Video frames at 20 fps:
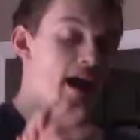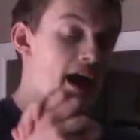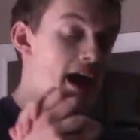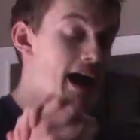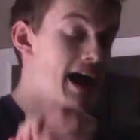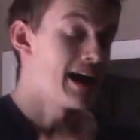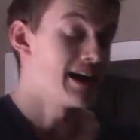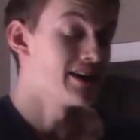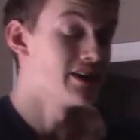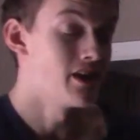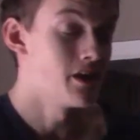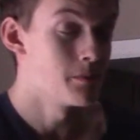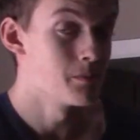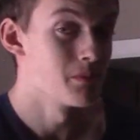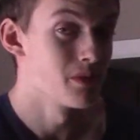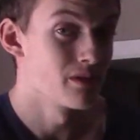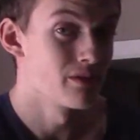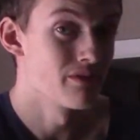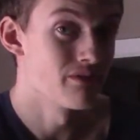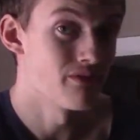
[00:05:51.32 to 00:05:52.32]
At
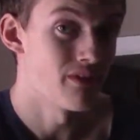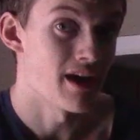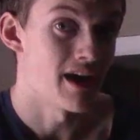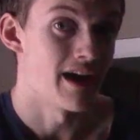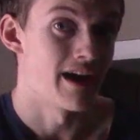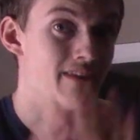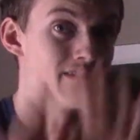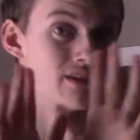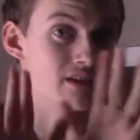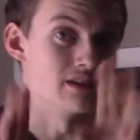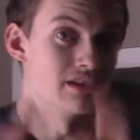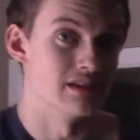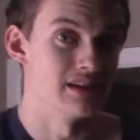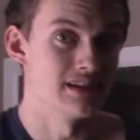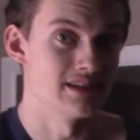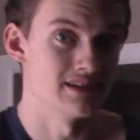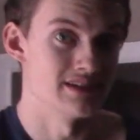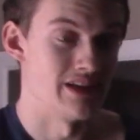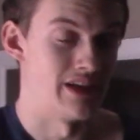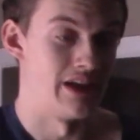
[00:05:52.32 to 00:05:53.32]
number five,
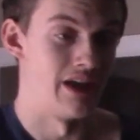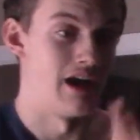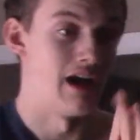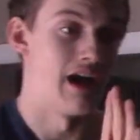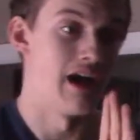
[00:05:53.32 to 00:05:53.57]
listen.